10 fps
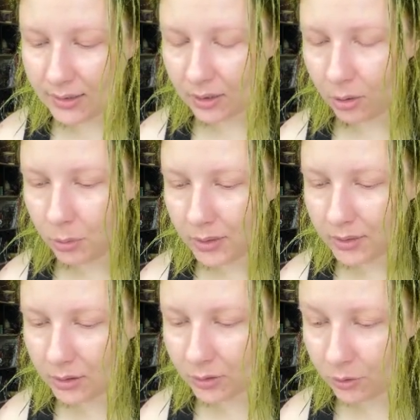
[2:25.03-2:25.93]
I
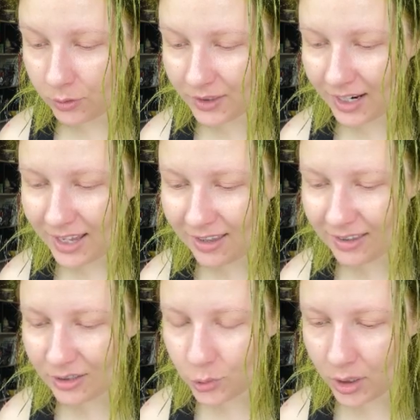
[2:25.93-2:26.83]
always use
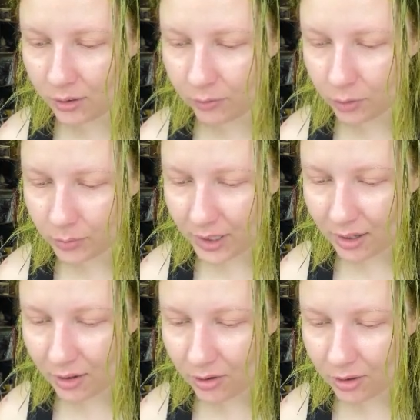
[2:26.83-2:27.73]
the drill for my
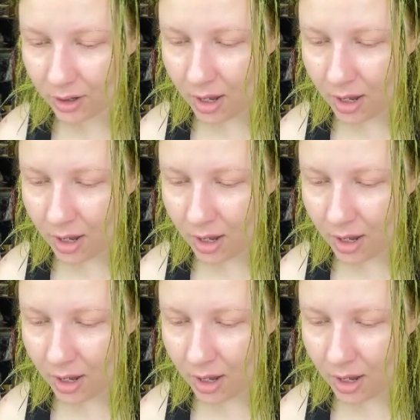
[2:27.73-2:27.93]
other